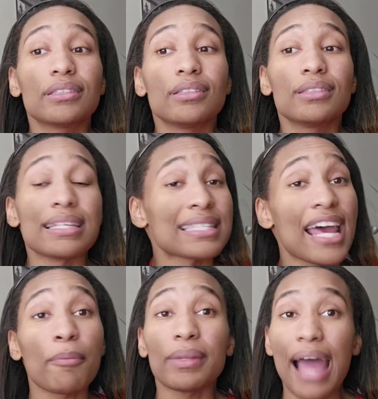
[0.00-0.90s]
the
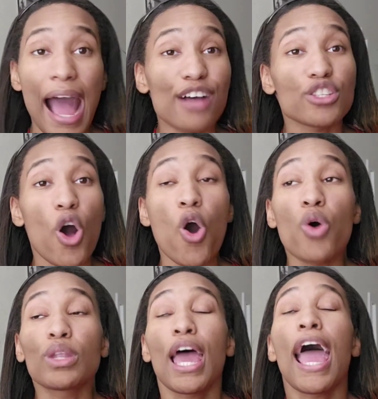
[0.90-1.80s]
setup in the
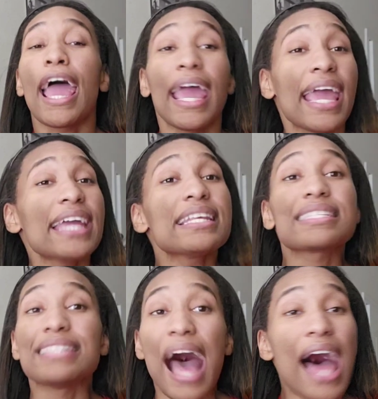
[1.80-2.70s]
household, he does
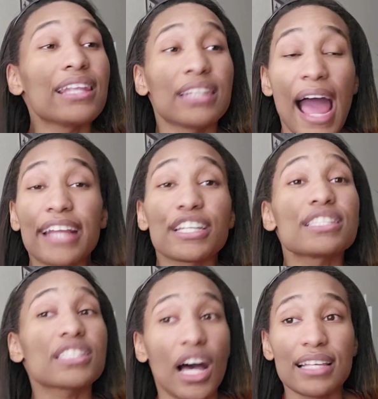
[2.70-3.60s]
not like
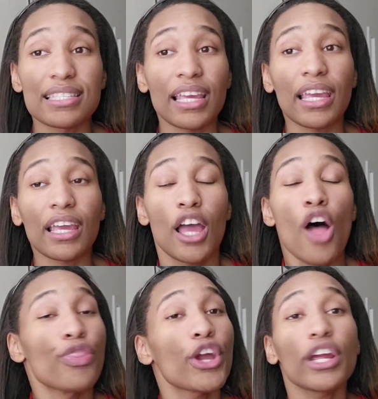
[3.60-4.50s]
discussing
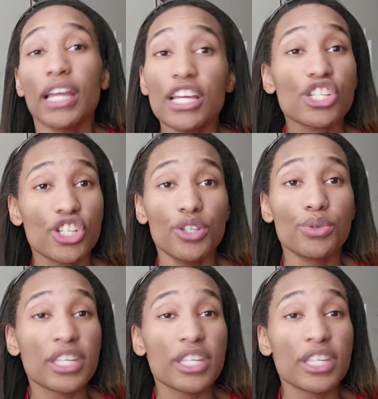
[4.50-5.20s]
their issues.